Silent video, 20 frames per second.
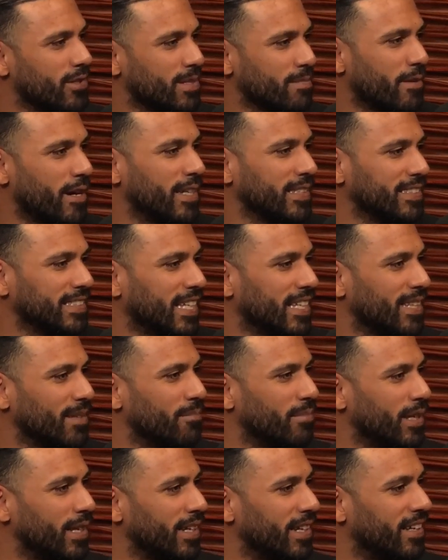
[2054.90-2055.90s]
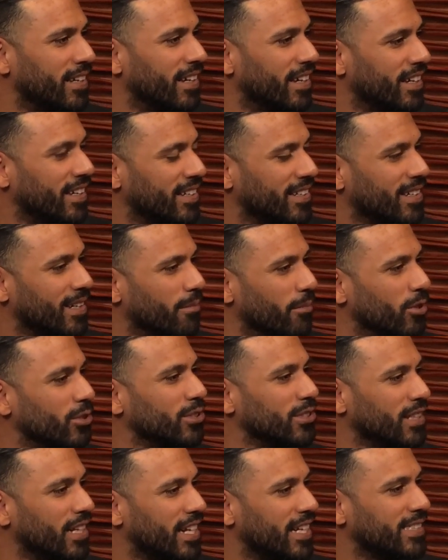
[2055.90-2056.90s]
spots, not the big
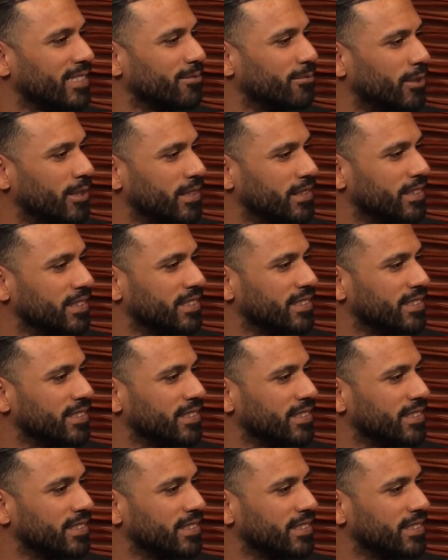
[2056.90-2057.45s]
commercialized ones.